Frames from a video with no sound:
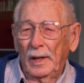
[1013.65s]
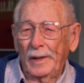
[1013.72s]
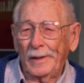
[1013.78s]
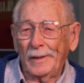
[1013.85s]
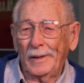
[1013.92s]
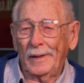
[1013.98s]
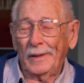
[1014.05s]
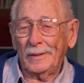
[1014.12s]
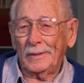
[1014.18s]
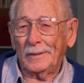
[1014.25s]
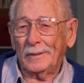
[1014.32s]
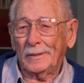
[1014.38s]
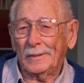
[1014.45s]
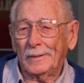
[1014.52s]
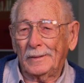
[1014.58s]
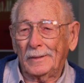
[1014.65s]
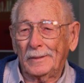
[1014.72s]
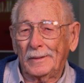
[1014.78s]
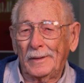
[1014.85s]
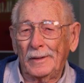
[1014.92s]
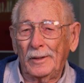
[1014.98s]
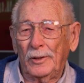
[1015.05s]
and get
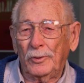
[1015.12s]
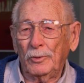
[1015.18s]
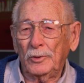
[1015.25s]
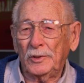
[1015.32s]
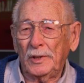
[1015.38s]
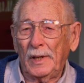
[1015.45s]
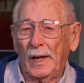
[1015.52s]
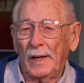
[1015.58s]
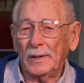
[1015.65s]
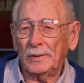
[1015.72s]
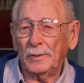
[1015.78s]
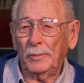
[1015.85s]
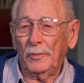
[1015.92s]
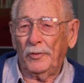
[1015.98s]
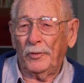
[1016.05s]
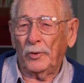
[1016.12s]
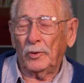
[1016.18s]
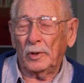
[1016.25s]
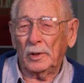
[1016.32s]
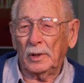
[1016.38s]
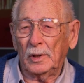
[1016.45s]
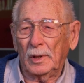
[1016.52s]
enthusiasm
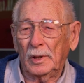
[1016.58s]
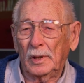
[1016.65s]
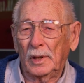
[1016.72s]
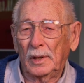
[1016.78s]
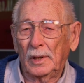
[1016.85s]
for